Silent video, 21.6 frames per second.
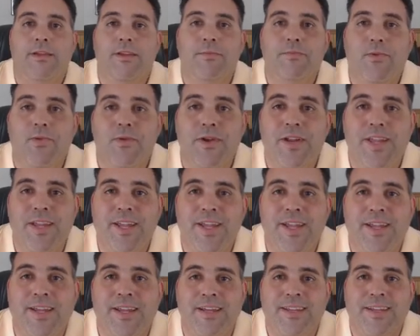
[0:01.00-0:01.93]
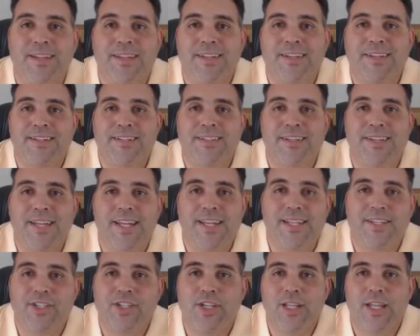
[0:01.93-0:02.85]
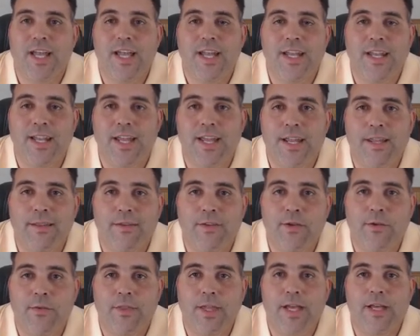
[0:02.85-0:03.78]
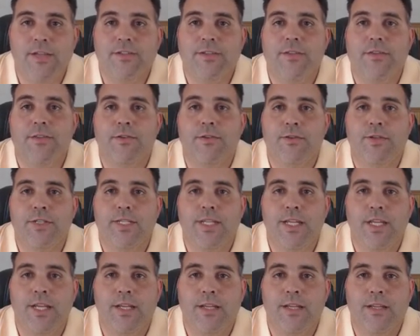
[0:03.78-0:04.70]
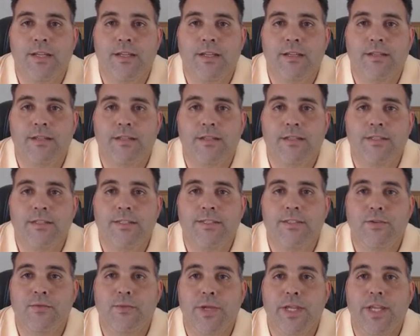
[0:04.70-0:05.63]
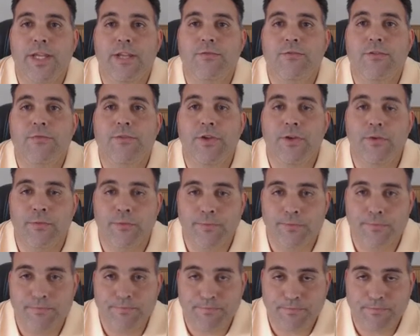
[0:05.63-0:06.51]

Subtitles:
Good morning. Today is July 9th, 2013, and this is the Week in Review.